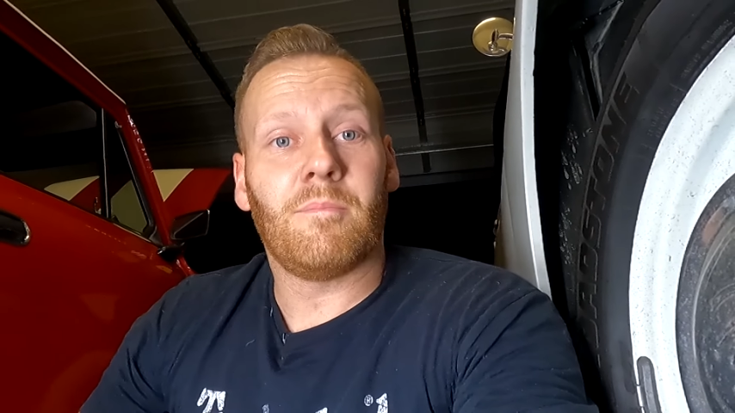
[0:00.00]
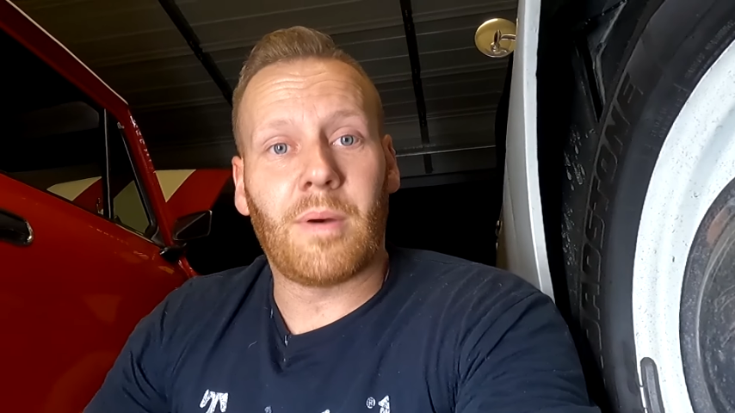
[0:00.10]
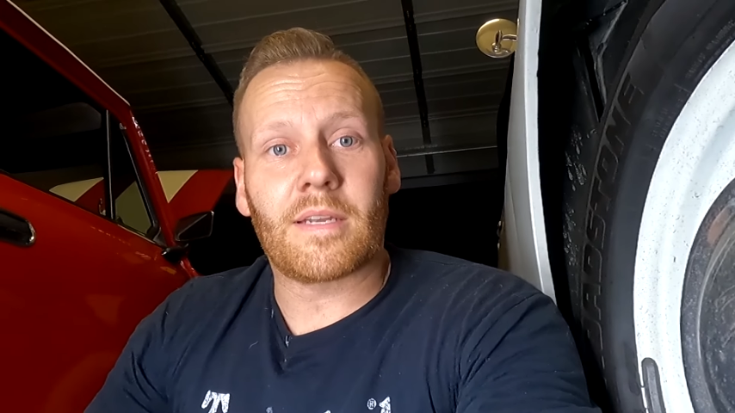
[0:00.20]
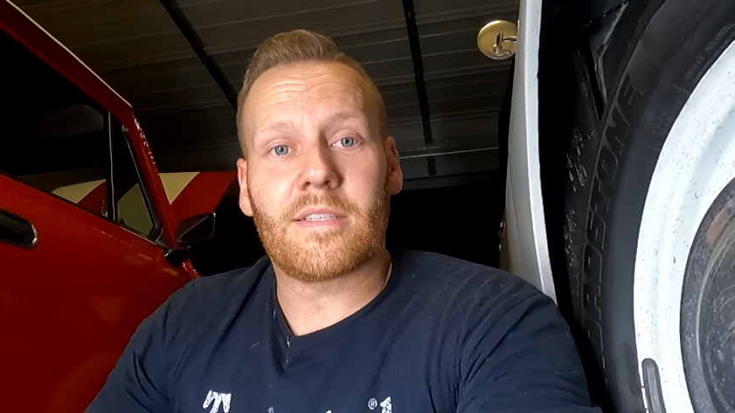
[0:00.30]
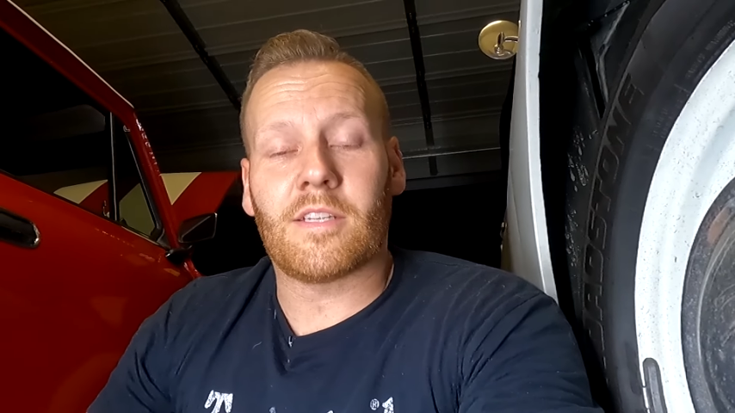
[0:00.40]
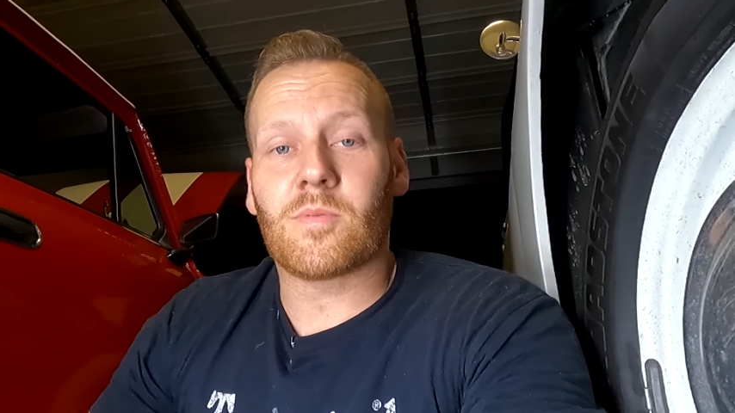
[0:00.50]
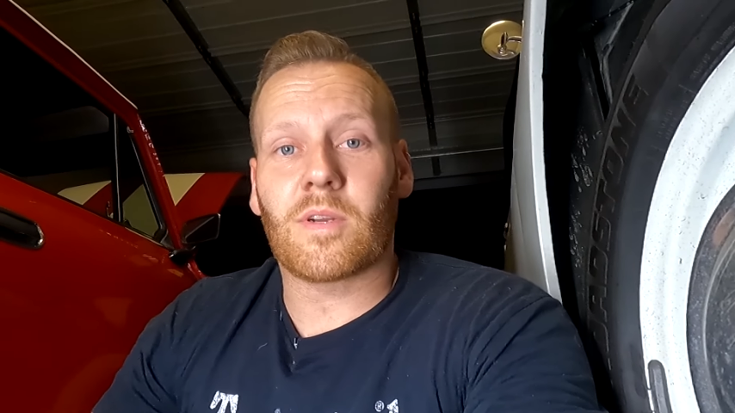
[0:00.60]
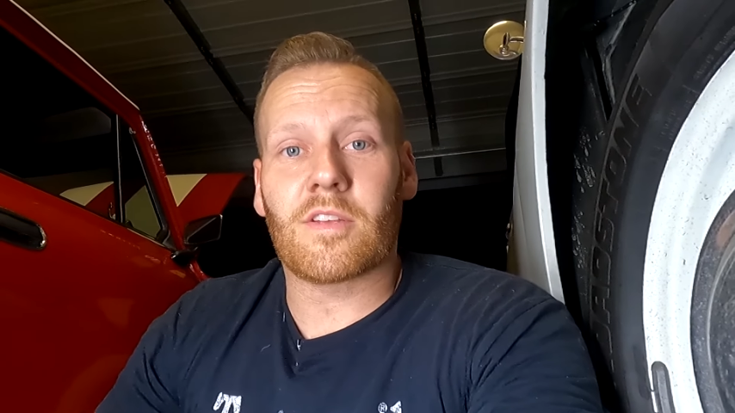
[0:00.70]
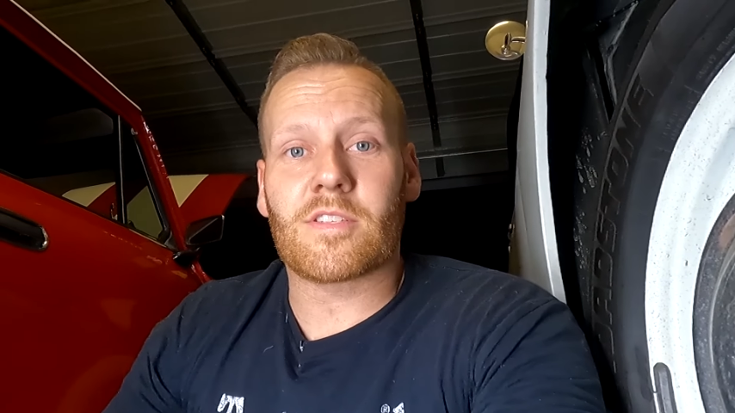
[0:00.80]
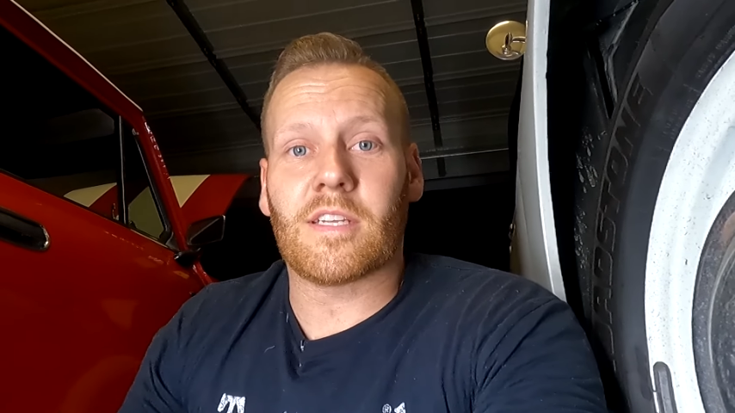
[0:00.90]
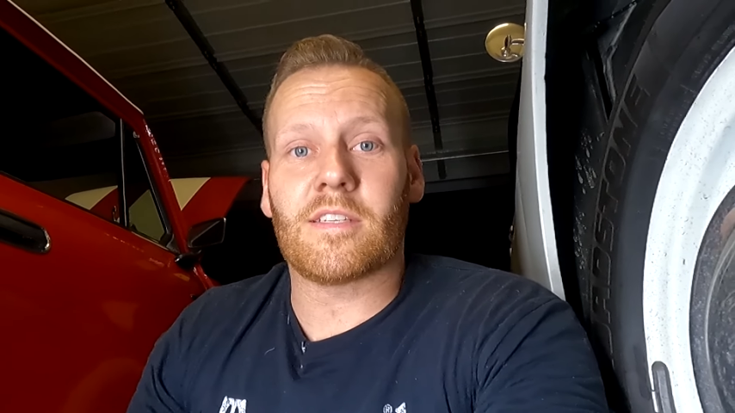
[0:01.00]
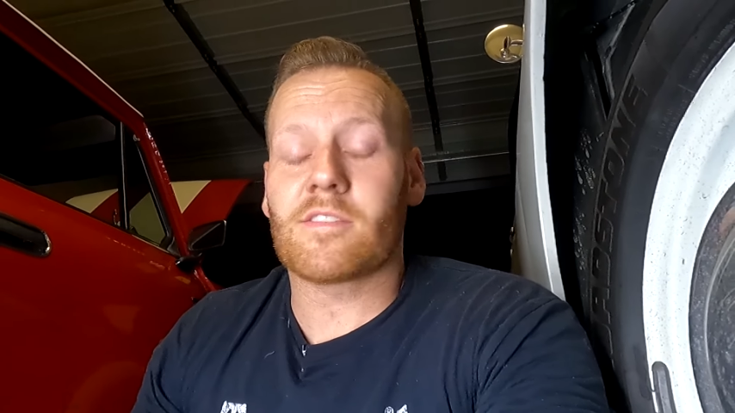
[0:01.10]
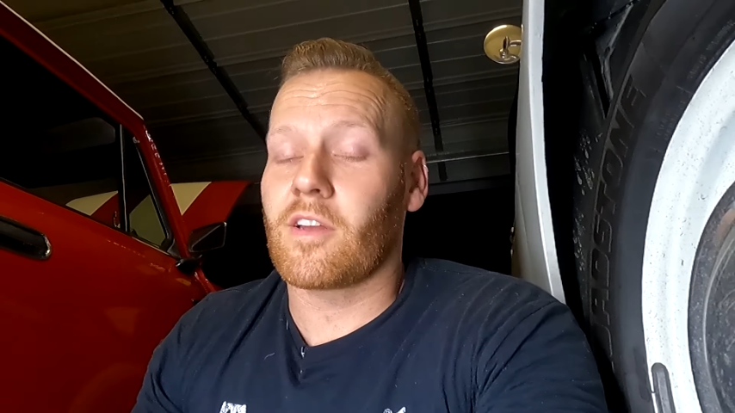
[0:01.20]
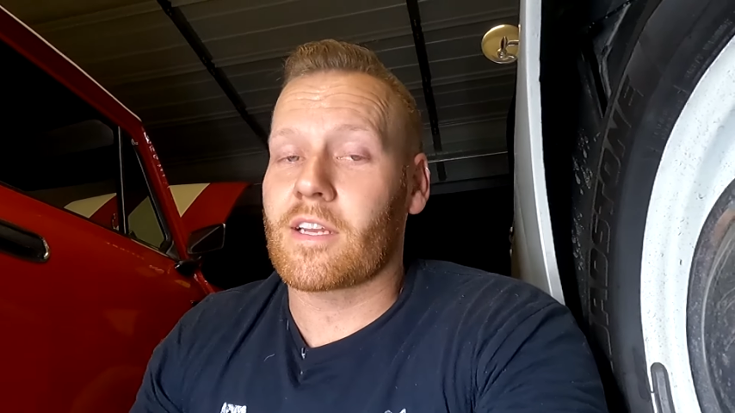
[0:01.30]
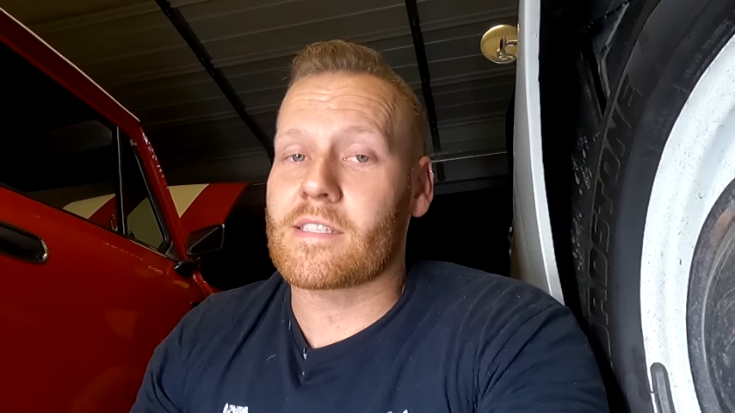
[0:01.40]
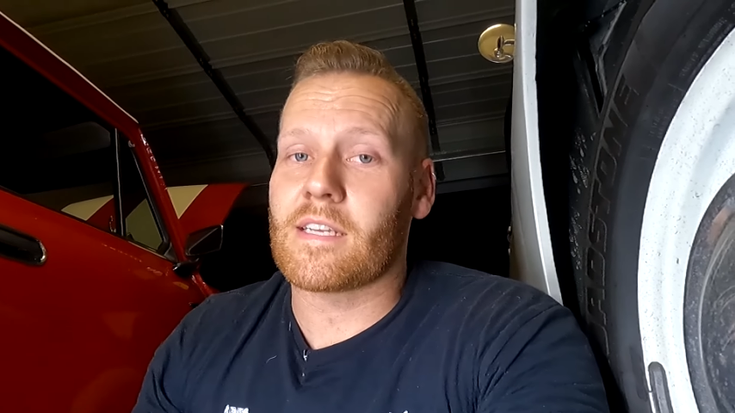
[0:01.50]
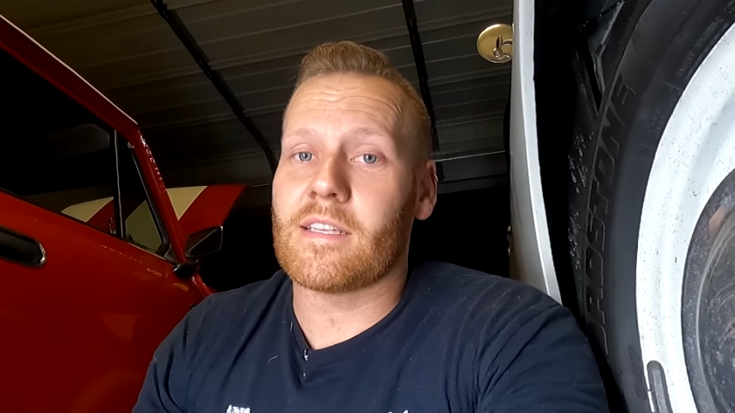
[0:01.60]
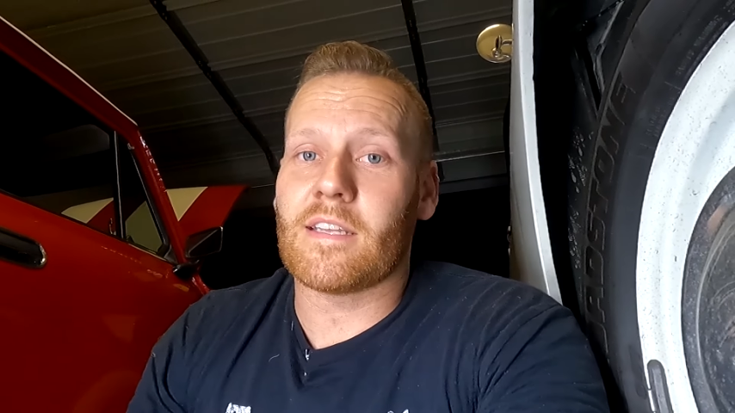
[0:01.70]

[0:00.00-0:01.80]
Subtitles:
but it's one of those things, like I said,